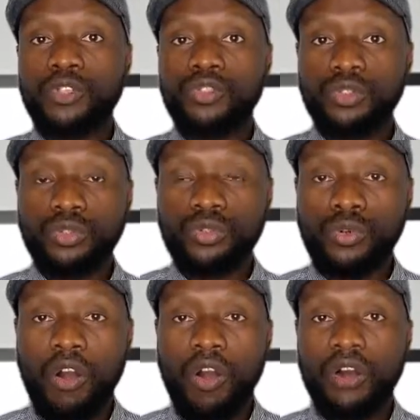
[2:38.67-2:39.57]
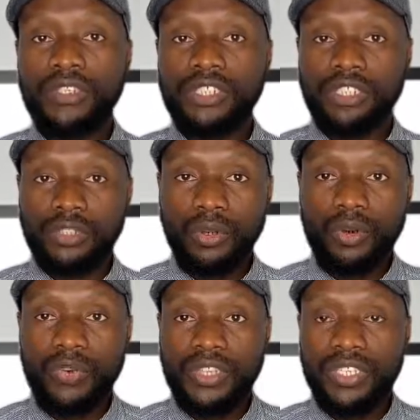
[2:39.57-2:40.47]
through all the
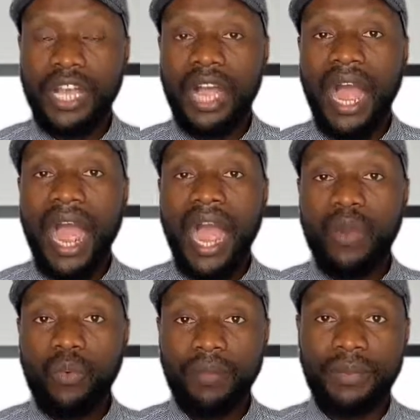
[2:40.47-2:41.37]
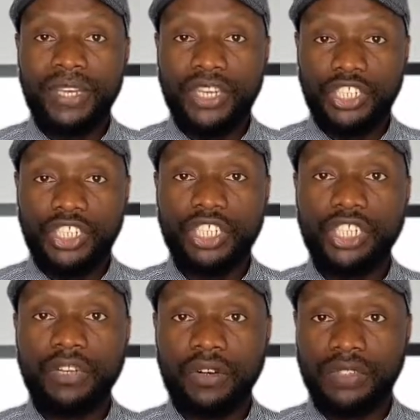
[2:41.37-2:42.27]
stories that I will be
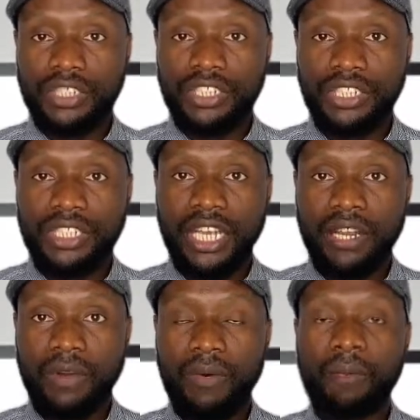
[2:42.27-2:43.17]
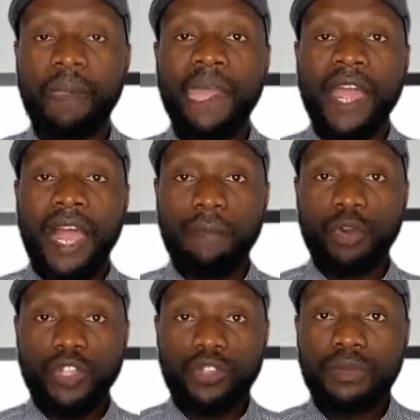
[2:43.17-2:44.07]
dishing on this channel. I'm
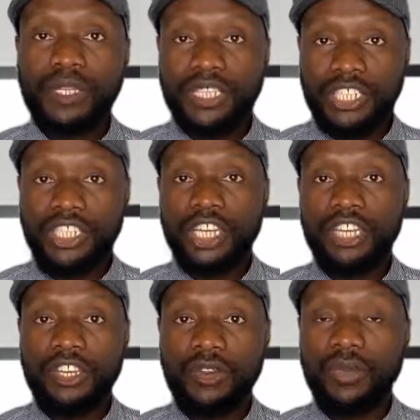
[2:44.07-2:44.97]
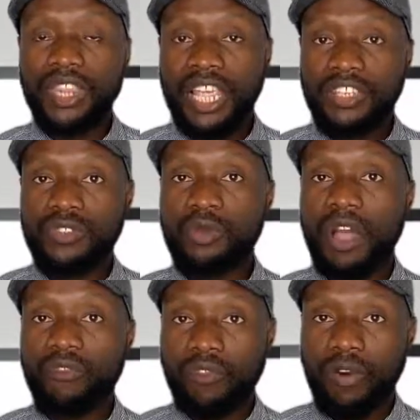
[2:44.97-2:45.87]
going to be teaching you things to
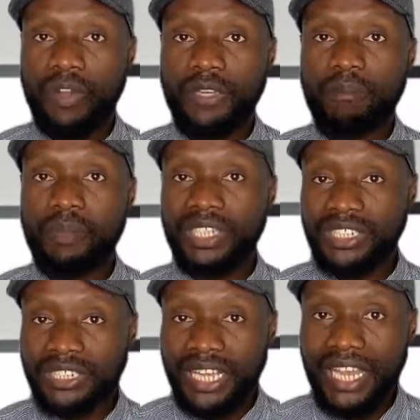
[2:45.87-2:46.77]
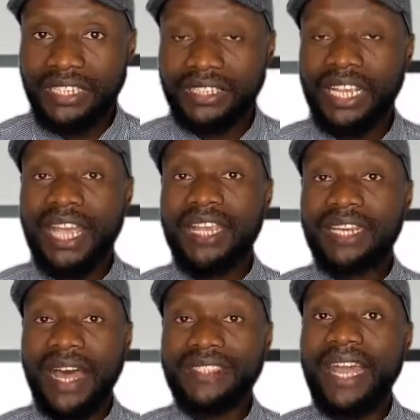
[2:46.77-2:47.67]
avoid mistakes
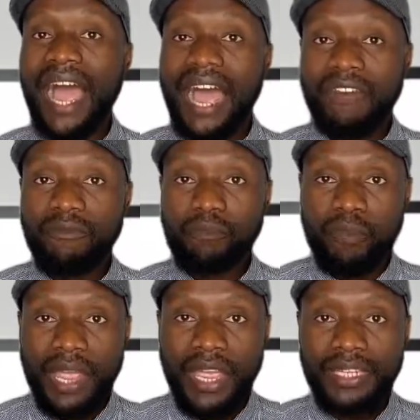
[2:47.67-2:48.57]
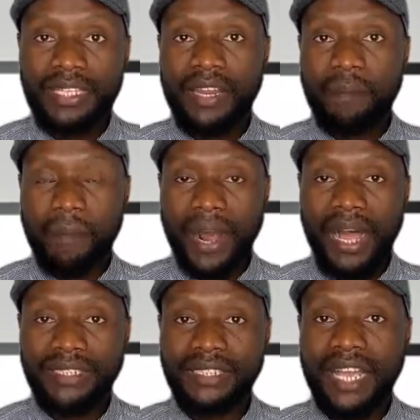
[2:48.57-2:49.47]
that I have made in the
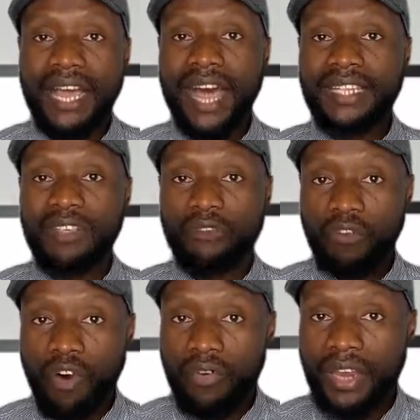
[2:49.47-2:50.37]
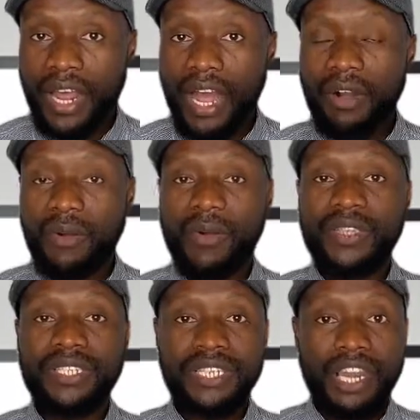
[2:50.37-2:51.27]
past as a foreigner who
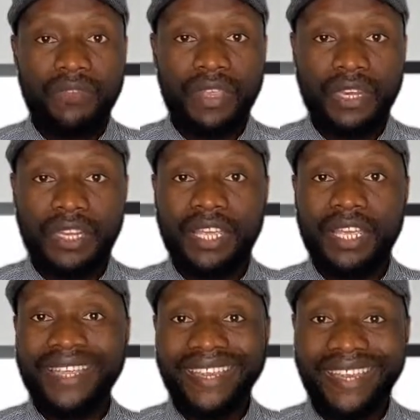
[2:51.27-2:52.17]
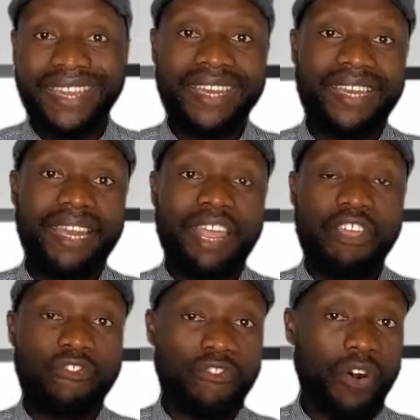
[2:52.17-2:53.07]
is living in a
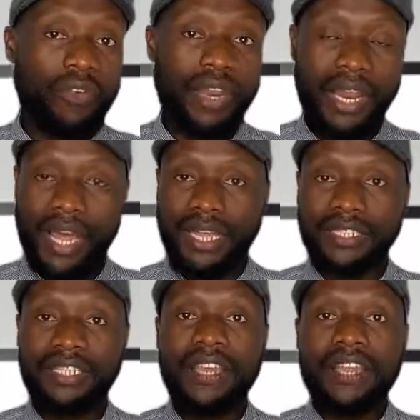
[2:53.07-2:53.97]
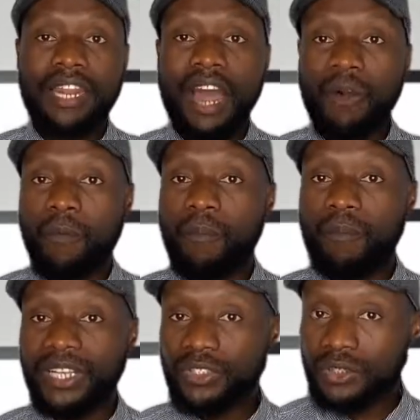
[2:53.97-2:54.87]
foreign land. Now,
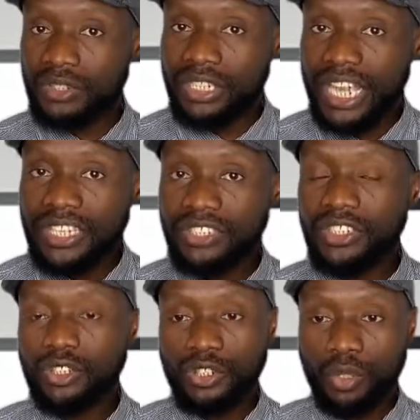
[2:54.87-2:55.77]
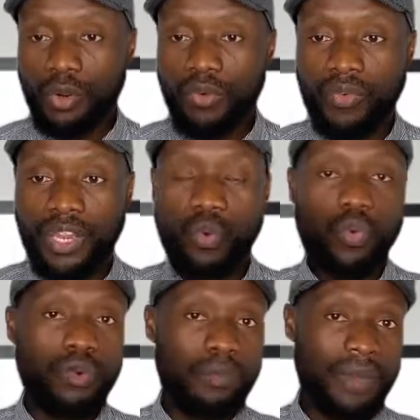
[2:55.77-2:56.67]
my today's story
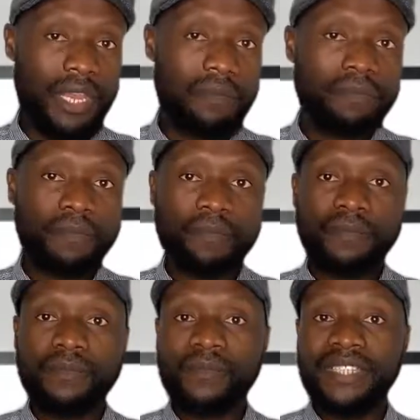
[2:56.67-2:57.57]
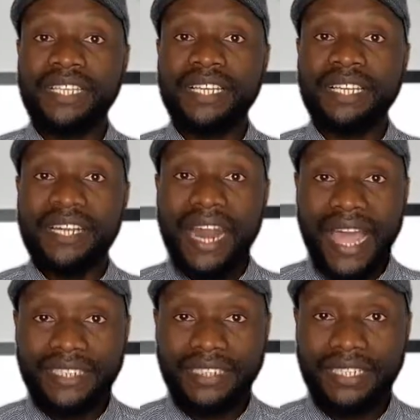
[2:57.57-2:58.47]
would be
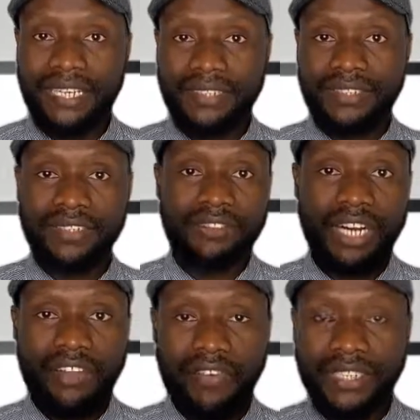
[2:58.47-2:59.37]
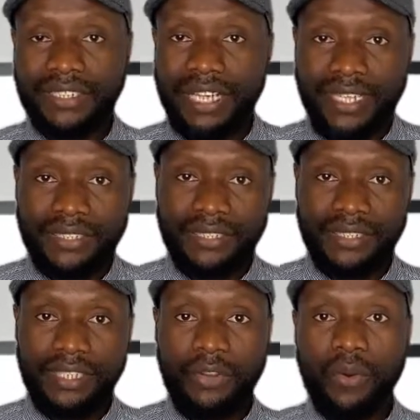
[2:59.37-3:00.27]
license, driver's
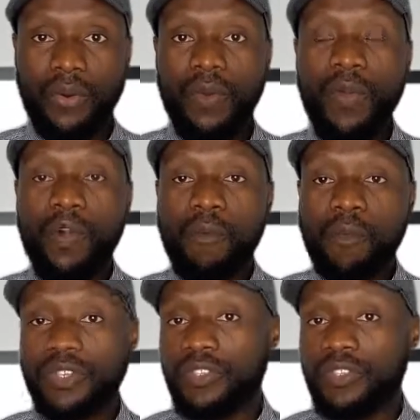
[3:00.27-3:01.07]
license. I know most